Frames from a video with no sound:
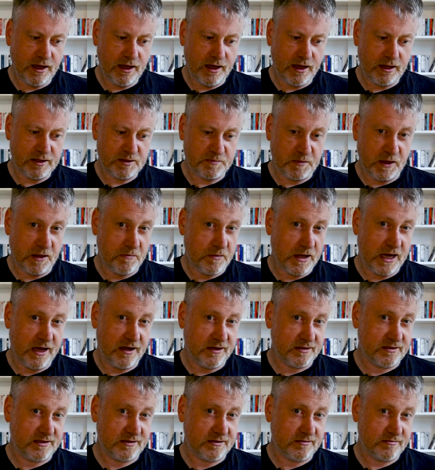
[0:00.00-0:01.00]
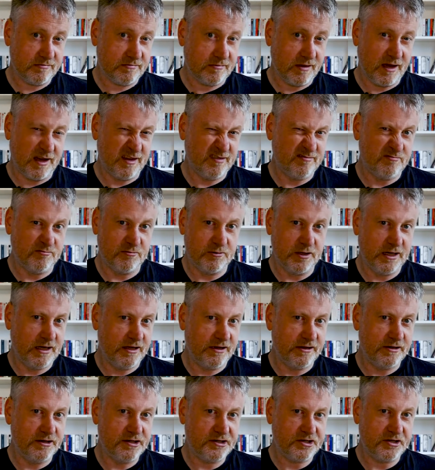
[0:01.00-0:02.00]
Spare parts aren't really
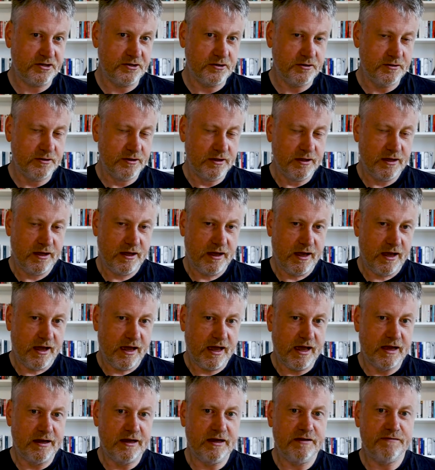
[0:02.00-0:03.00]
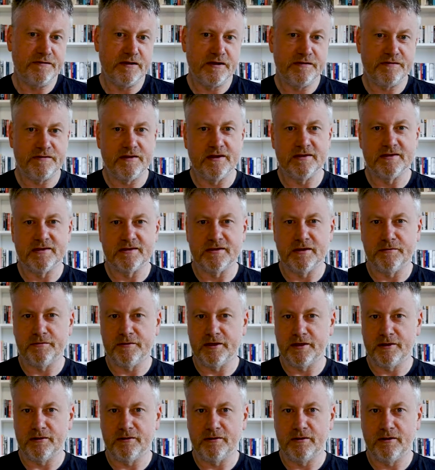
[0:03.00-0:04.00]
an issue, and even if there's
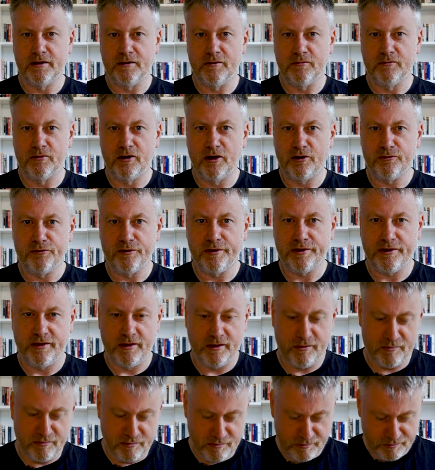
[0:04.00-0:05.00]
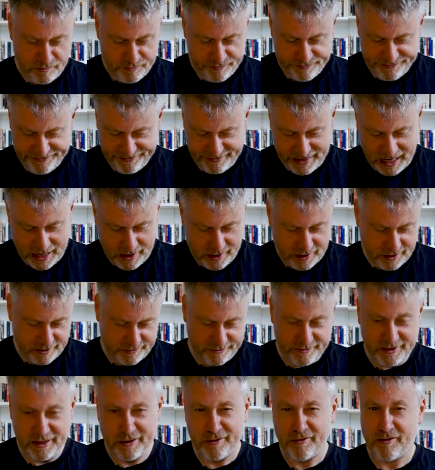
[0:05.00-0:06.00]
something wrong with them,
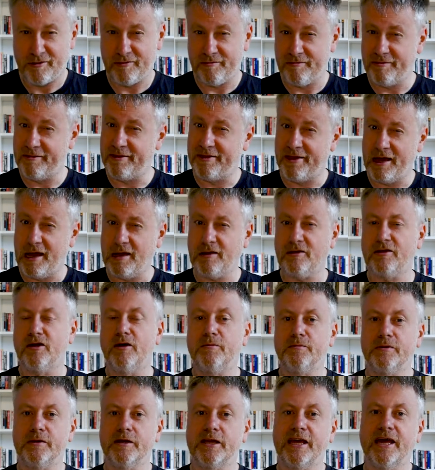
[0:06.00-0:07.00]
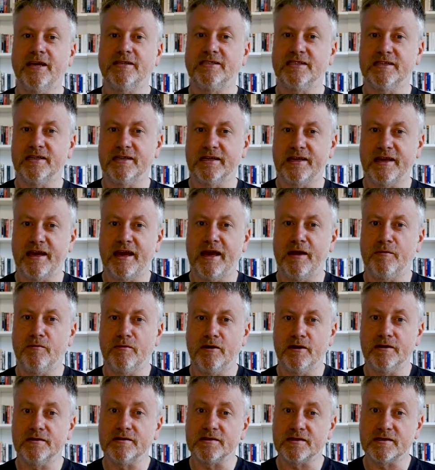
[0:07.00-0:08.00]
they're not that complicated a
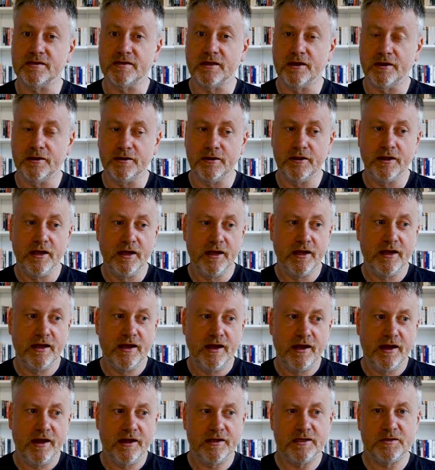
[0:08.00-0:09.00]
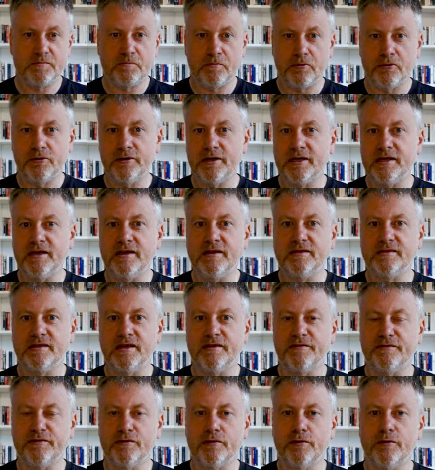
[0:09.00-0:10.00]
camera, so it's pretty easy
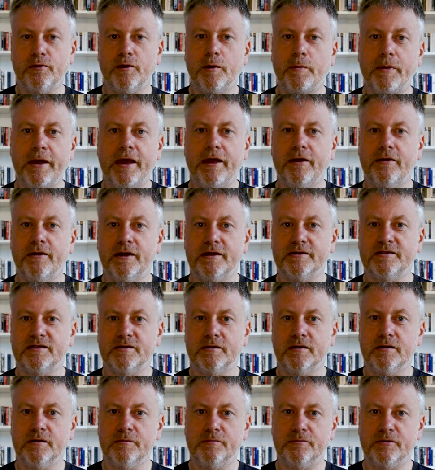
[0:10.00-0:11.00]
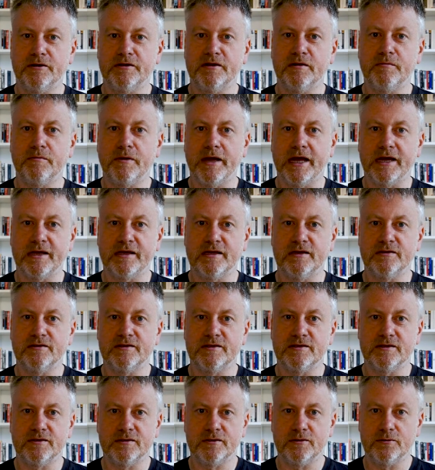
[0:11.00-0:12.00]
for a repairer to bring them back
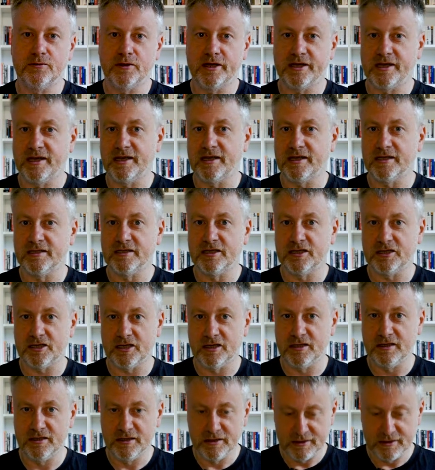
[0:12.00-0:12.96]
into working condition.